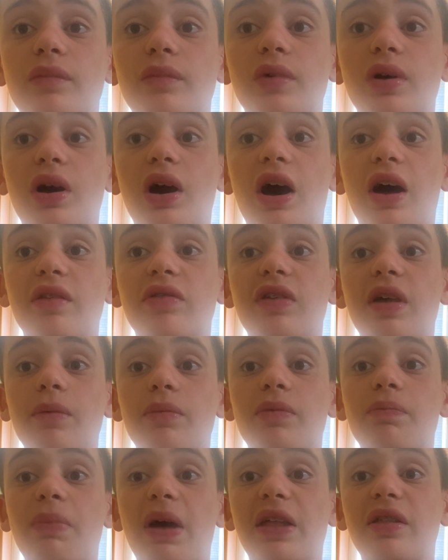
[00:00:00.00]

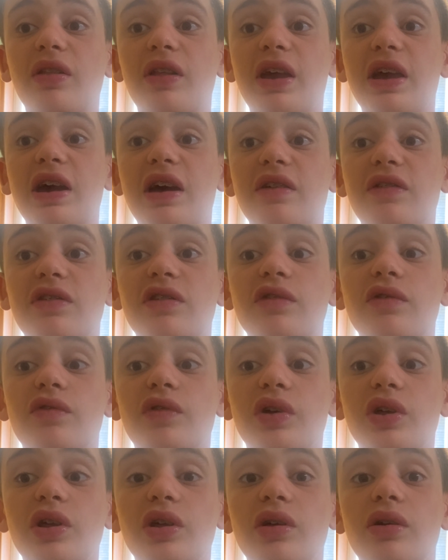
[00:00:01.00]
Concept Bentley
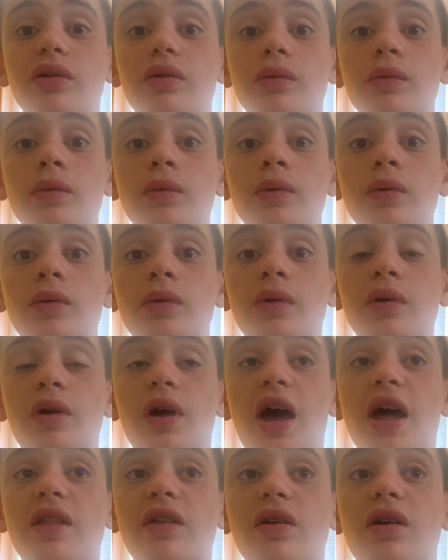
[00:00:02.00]
SUV,
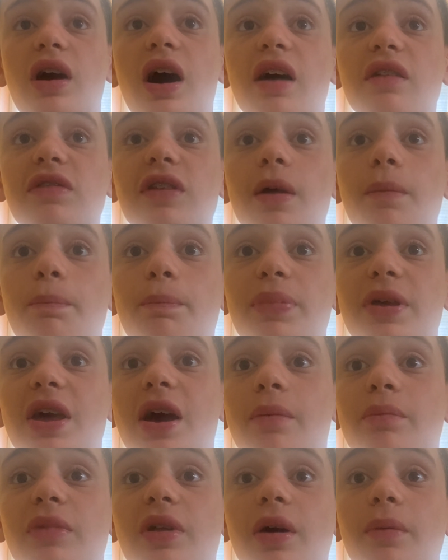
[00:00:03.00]
and concept
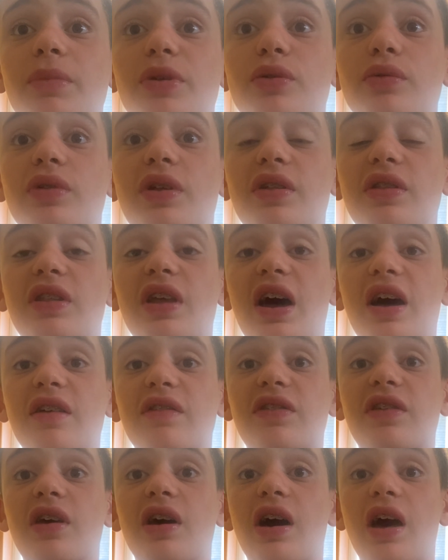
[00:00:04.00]
BMW, the
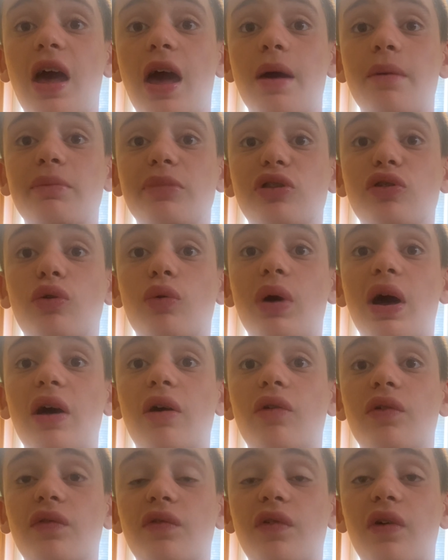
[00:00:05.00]
Nazca
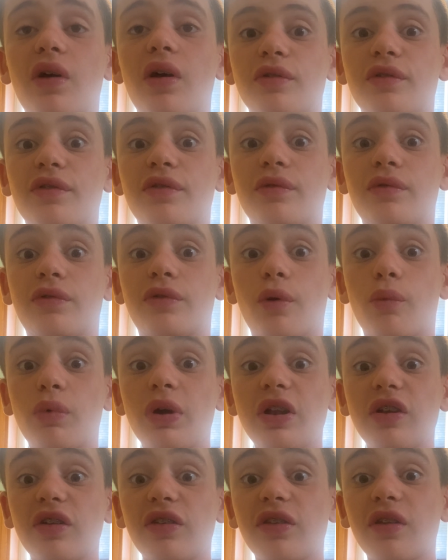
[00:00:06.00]
M12. So
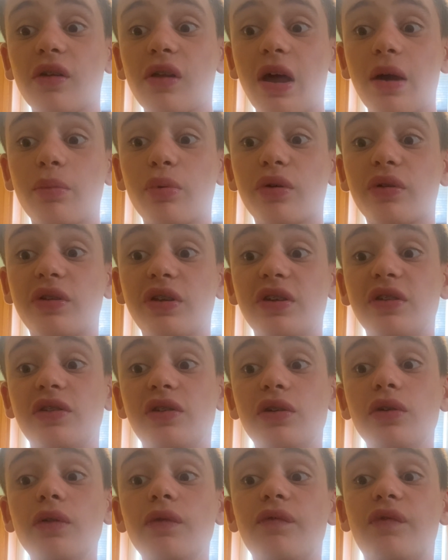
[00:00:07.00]
which celebrity do
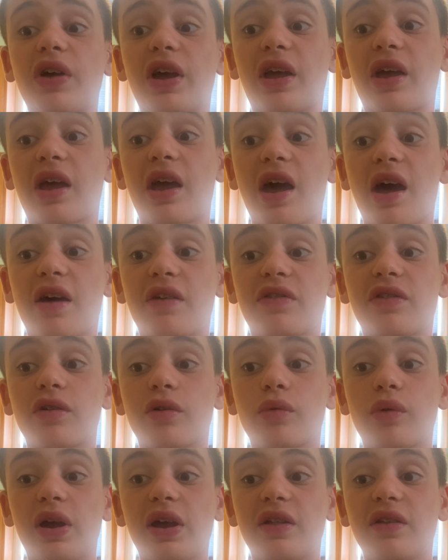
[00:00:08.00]
you think has the
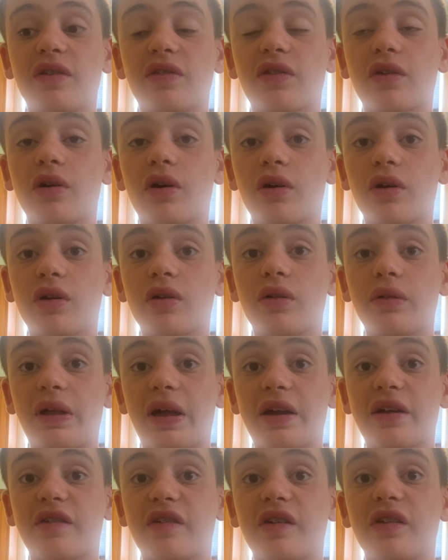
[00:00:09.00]
greatest car
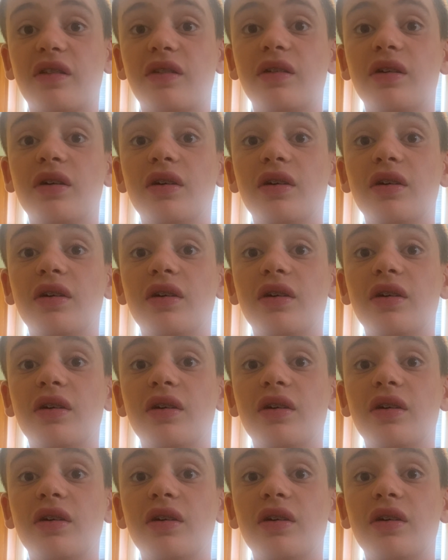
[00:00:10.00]
collection?